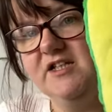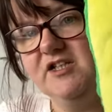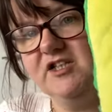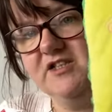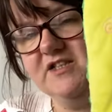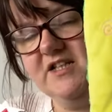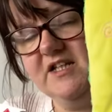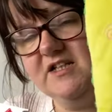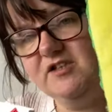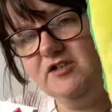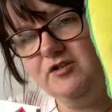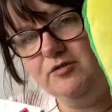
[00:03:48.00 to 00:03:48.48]

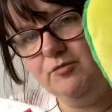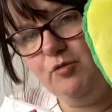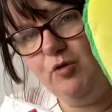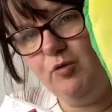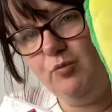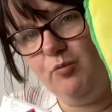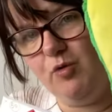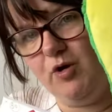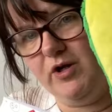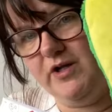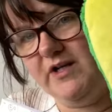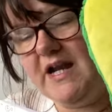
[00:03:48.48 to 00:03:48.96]
She said, do you
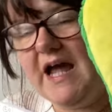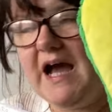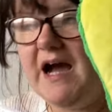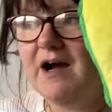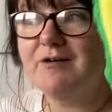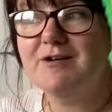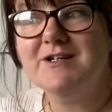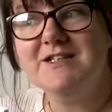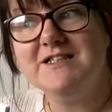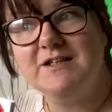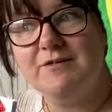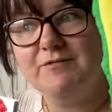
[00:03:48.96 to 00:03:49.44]
want one
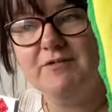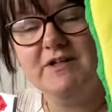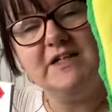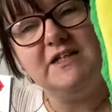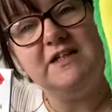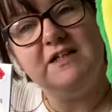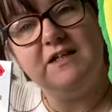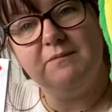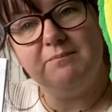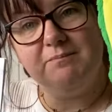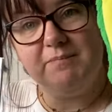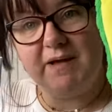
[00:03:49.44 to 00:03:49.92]
now? Because they're
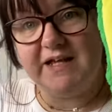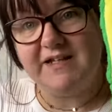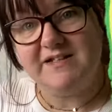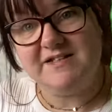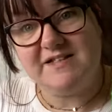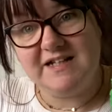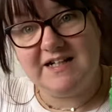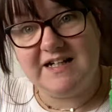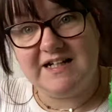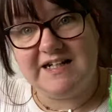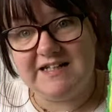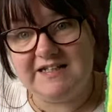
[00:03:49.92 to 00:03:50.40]
in the,
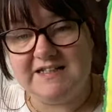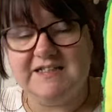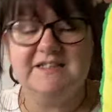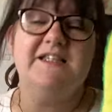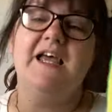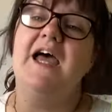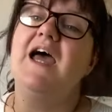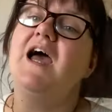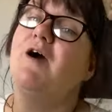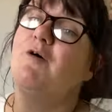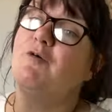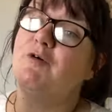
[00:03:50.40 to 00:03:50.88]
basically in the
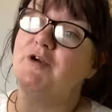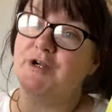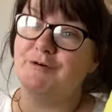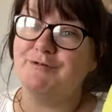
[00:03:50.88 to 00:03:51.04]
sale.